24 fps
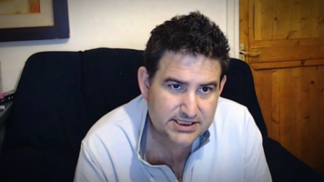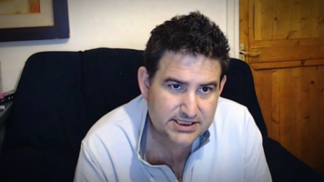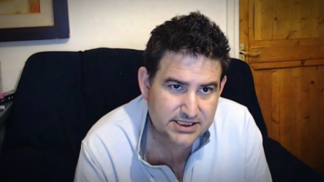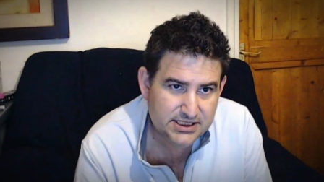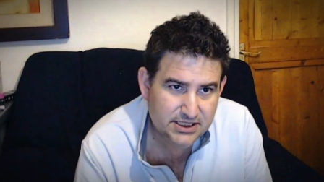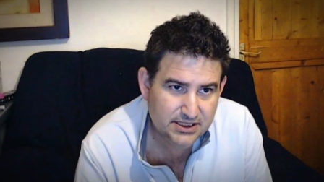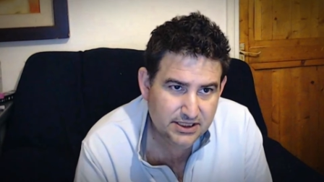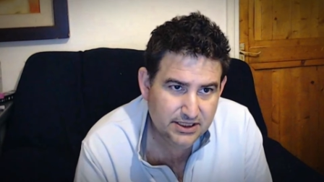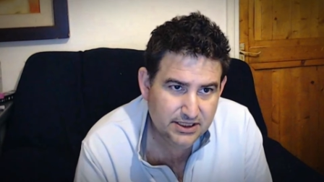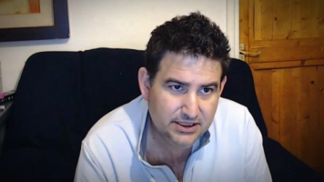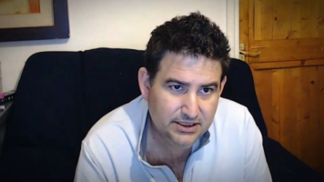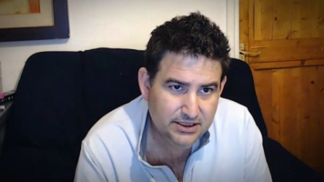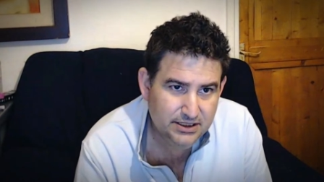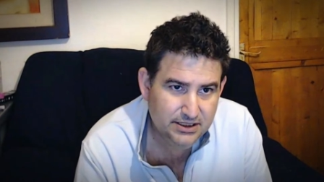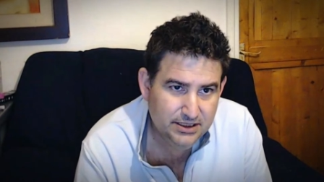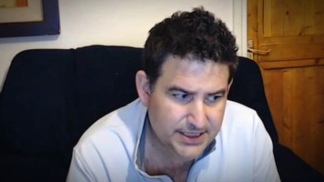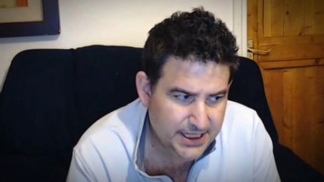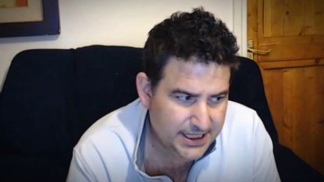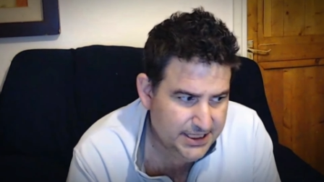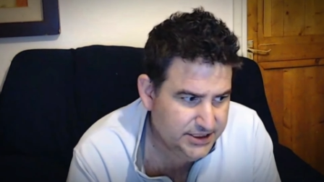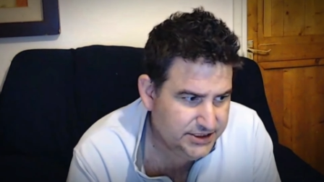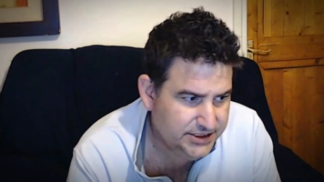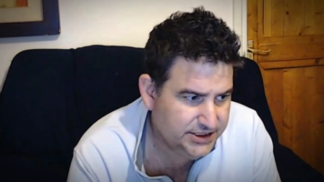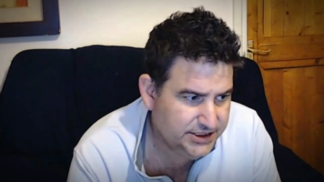sir,
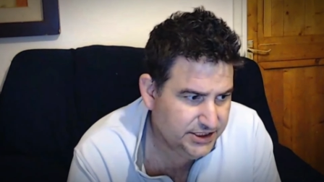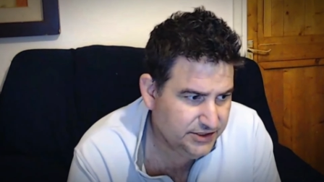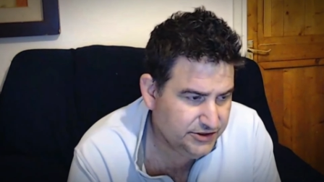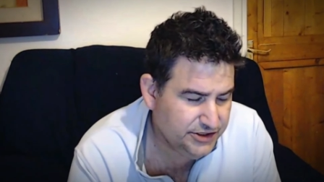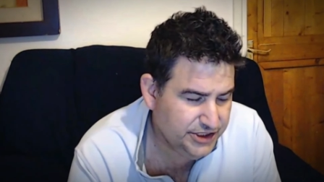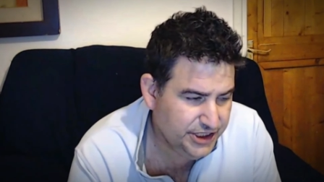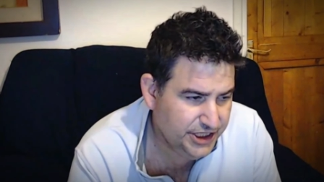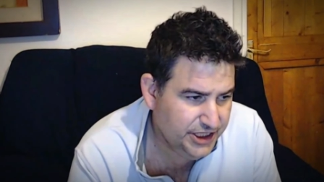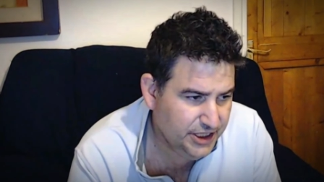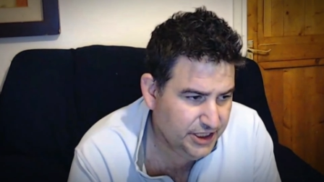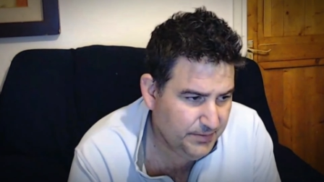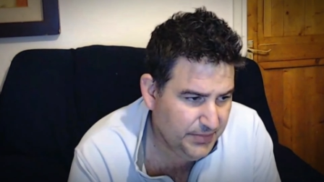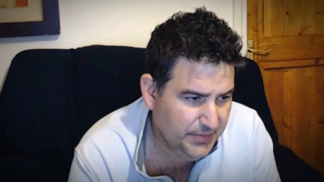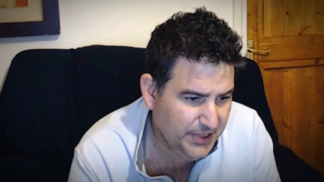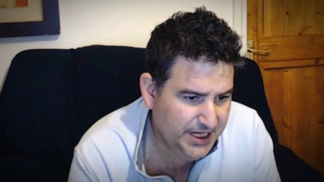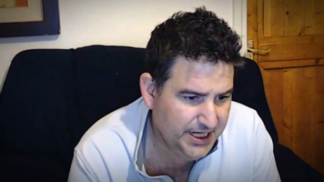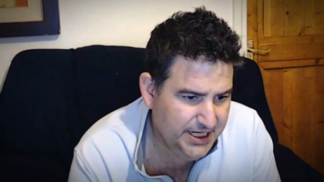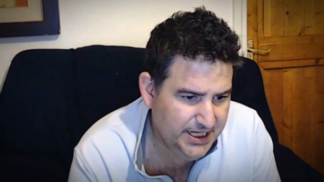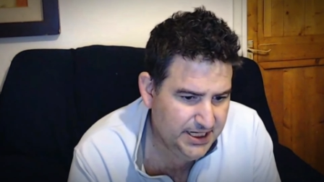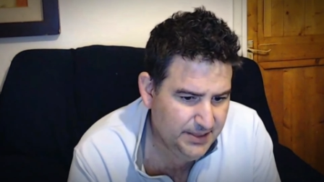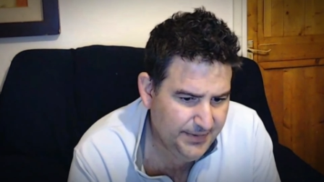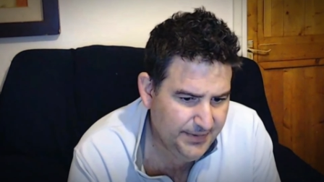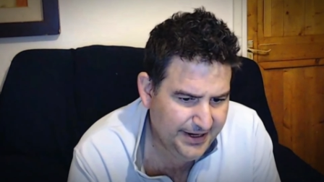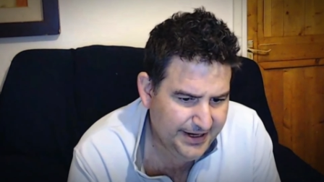then so she can
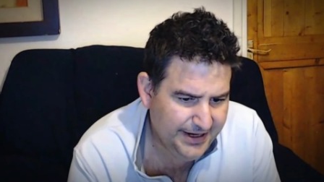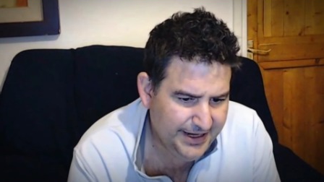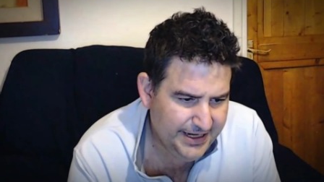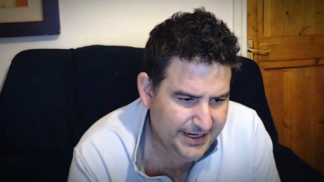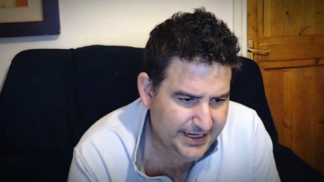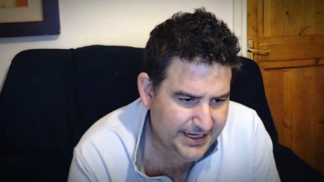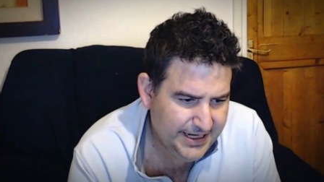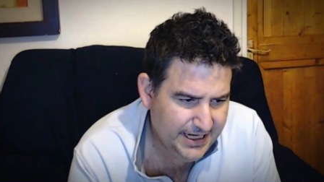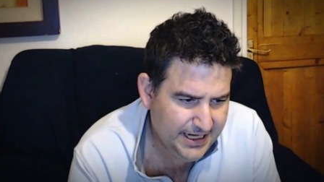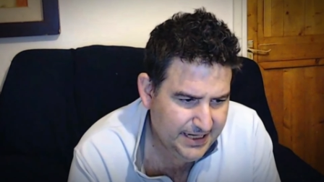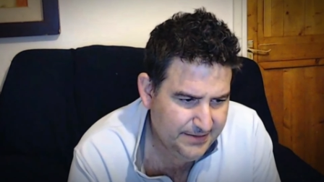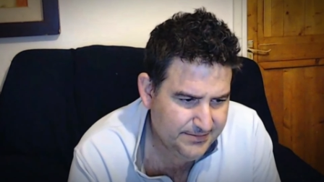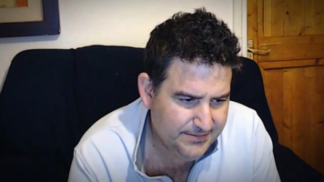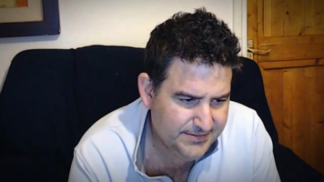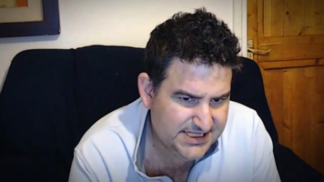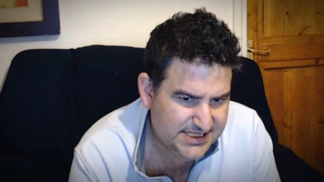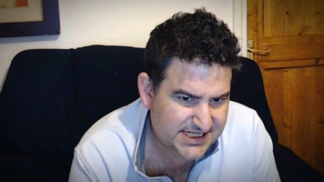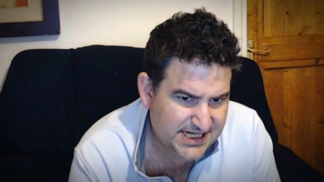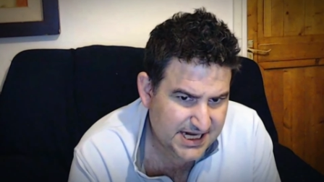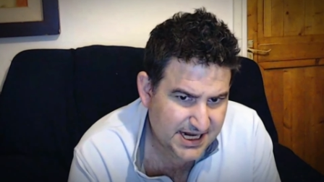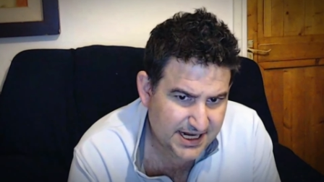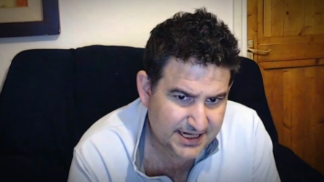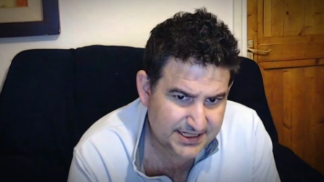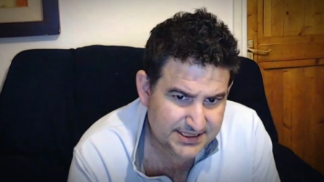complain about it and get him
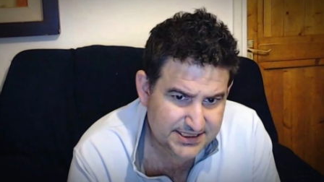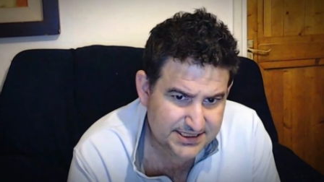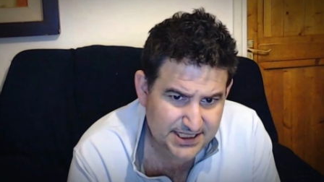sacked.